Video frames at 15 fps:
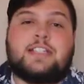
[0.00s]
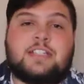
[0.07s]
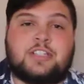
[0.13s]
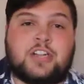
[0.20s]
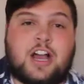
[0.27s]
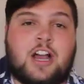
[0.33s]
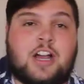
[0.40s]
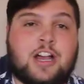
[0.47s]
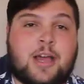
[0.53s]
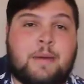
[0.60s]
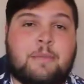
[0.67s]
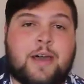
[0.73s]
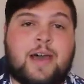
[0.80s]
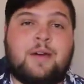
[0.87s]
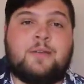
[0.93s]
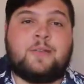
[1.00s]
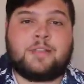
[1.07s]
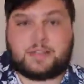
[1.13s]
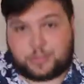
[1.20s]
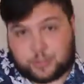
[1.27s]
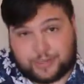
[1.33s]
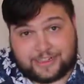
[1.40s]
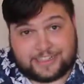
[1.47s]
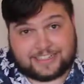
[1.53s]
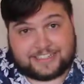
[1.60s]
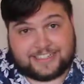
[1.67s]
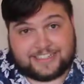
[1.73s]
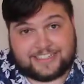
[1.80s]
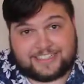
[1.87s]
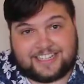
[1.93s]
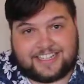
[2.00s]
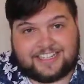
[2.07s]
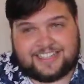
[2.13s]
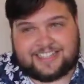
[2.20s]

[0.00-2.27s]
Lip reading: to talk about the toilet seat.